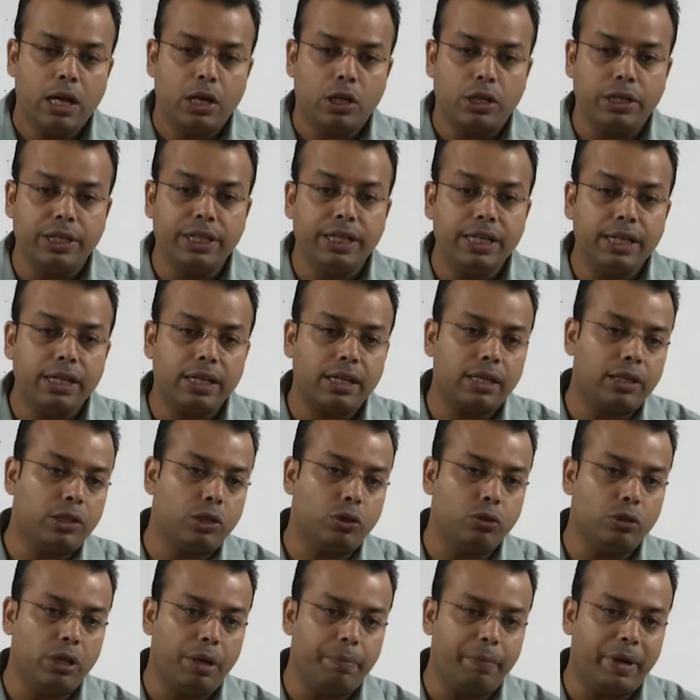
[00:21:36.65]
nearer
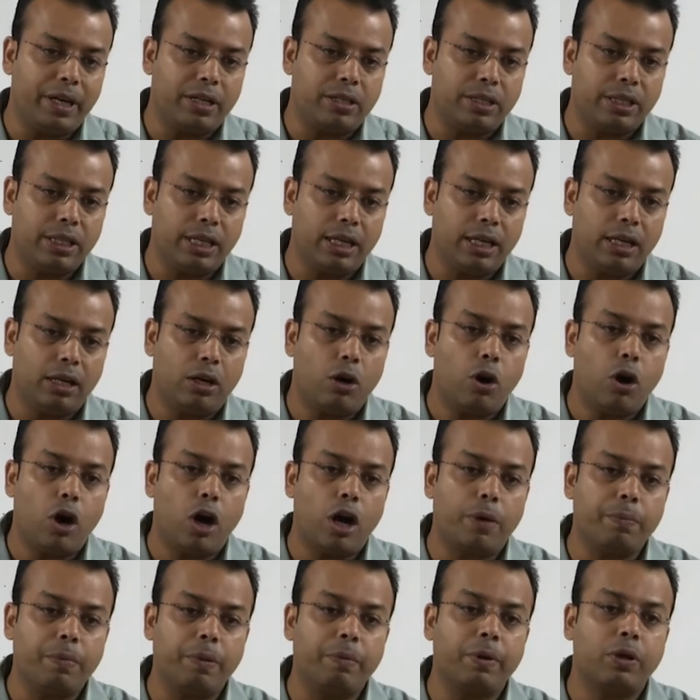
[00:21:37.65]
to the material
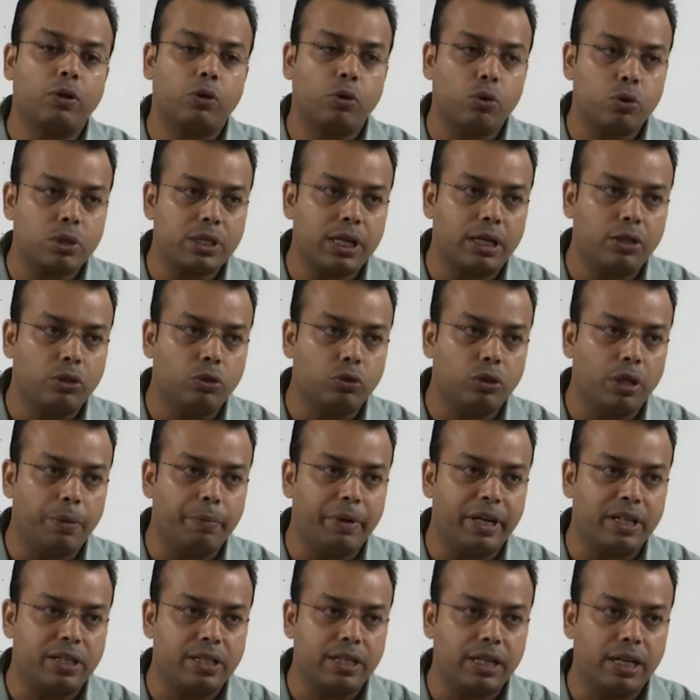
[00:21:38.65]
or maybe closer to the
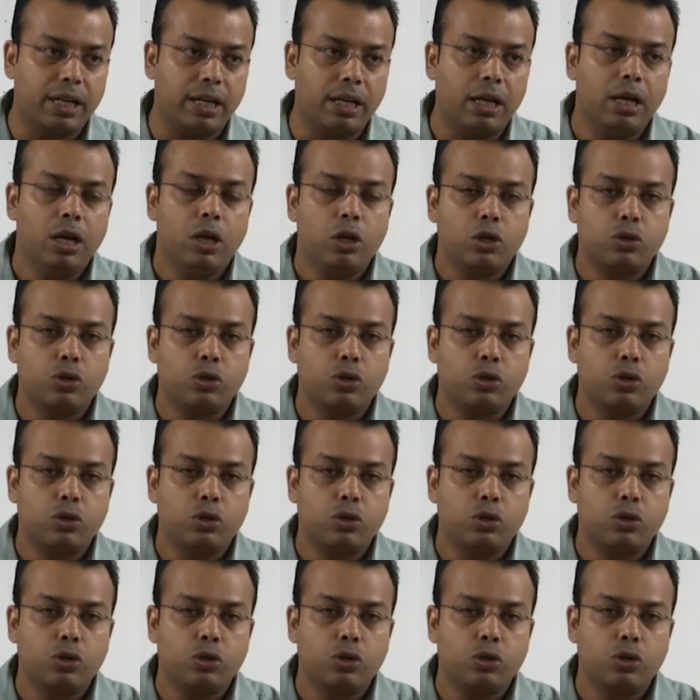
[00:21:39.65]
material,